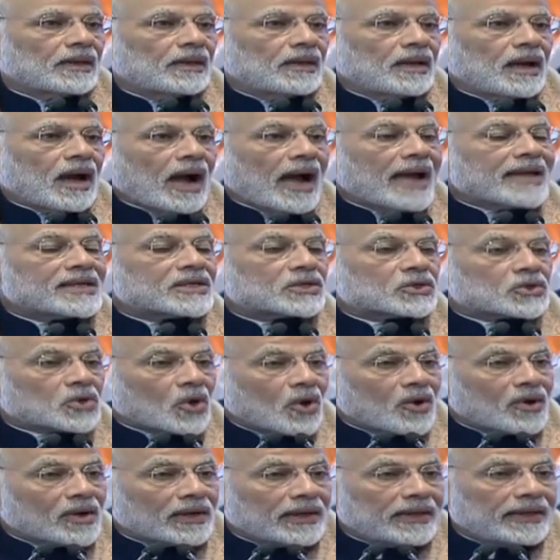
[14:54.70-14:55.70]
I
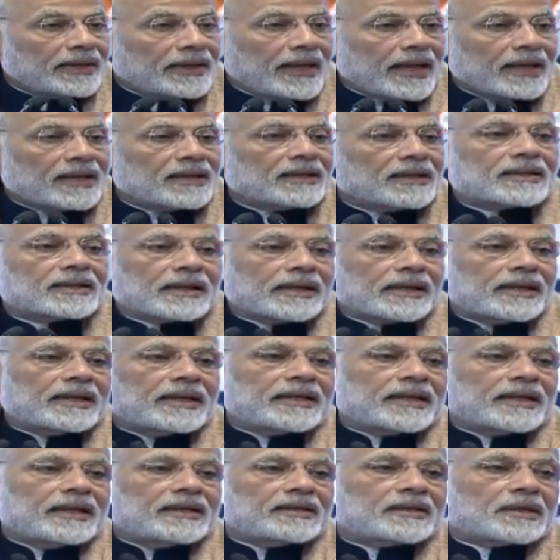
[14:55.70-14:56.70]
strongly encourage
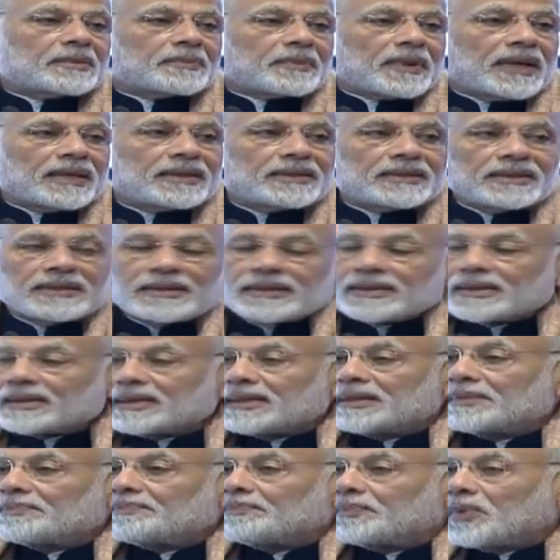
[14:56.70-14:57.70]
enterprises
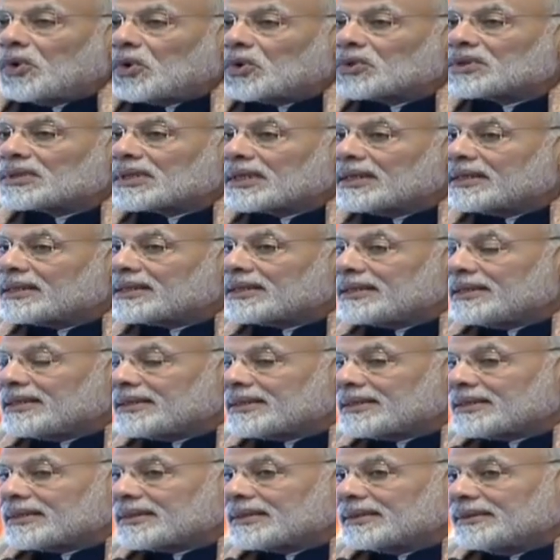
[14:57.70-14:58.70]
in both
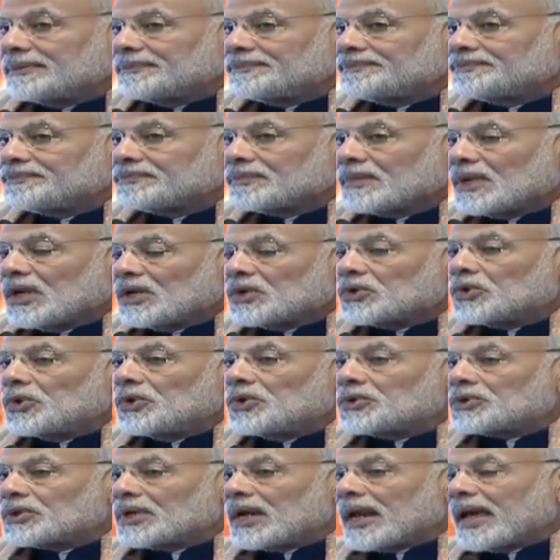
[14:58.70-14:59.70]
countries to
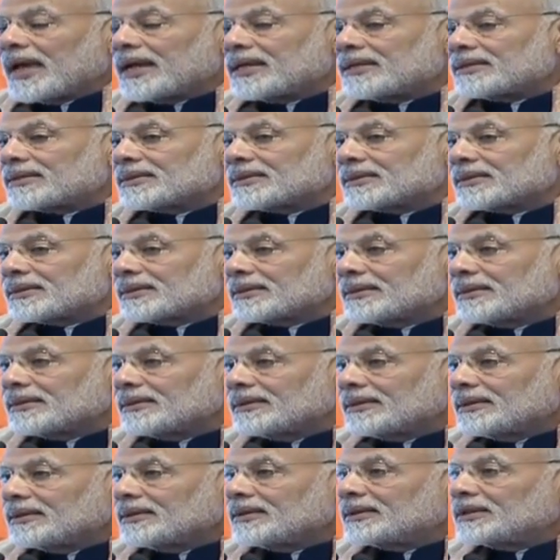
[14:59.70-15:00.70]
utilize
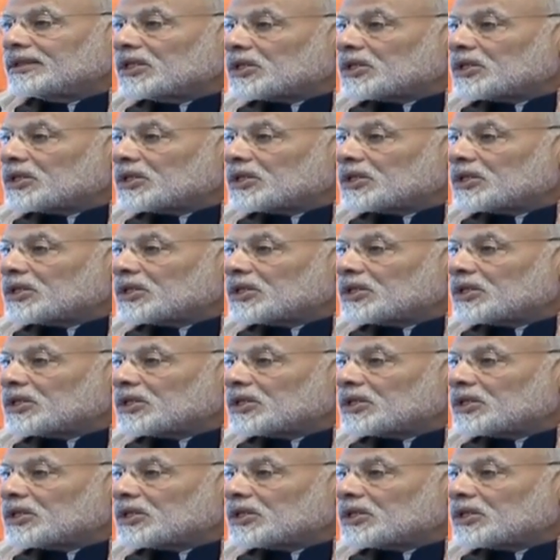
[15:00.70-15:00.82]
this